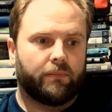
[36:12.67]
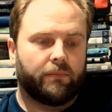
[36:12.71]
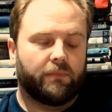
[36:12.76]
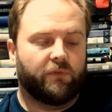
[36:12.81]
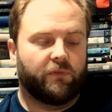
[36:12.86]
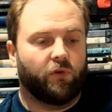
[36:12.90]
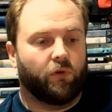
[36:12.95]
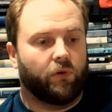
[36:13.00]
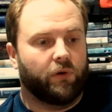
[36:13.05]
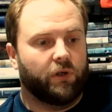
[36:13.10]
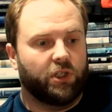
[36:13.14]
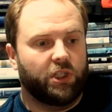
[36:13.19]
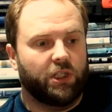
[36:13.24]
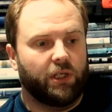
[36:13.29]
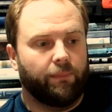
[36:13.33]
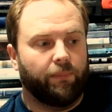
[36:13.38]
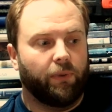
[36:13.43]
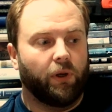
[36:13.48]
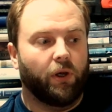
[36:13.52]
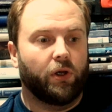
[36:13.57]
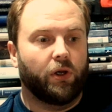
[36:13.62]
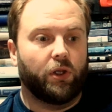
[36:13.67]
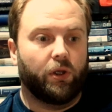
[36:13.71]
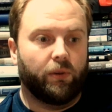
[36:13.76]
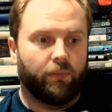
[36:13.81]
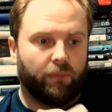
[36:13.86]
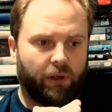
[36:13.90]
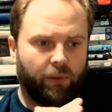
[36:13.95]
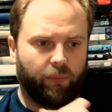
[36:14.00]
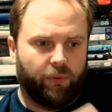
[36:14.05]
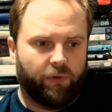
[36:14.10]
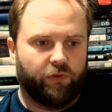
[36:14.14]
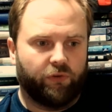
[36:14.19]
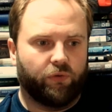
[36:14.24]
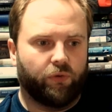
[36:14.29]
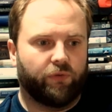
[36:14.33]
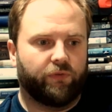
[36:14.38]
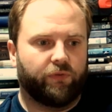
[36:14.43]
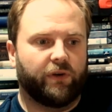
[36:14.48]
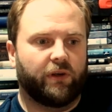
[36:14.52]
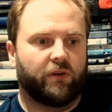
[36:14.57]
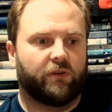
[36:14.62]
If you're on a ship, you might well sort
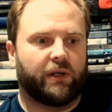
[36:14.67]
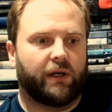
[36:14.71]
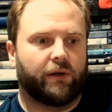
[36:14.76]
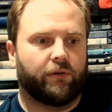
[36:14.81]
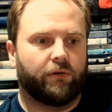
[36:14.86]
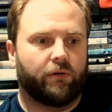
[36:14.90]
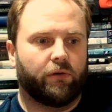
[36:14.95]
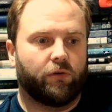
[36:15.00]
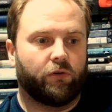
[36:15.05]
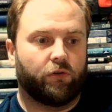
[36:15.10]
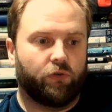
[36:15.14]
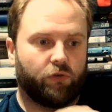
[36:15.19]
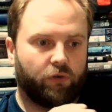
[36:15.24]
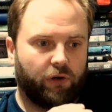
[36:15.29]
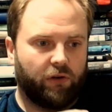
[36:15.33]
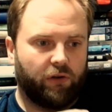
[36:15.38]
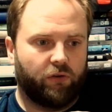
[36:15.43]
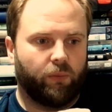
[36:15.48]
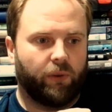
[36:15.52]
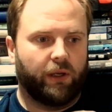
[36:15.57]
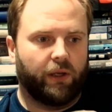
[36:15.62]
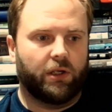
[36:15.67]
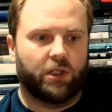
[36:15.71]
things out straight away.